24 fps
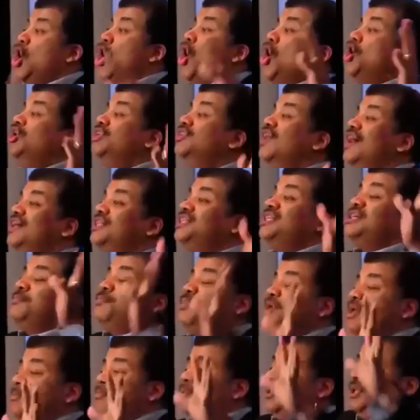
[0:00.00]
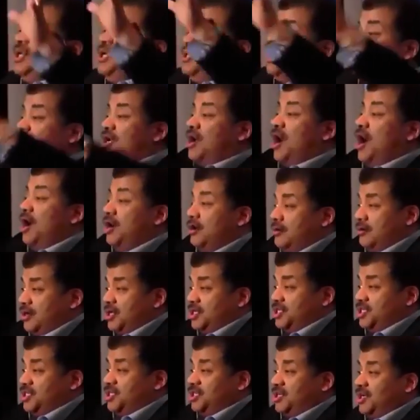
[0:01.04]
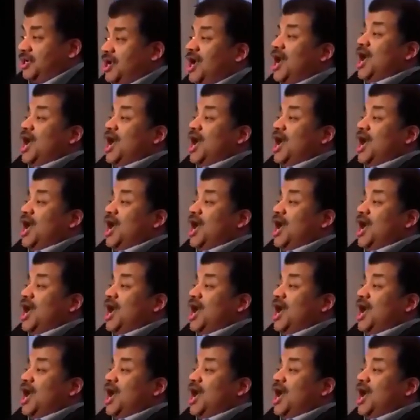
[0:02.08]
electing people into Congress.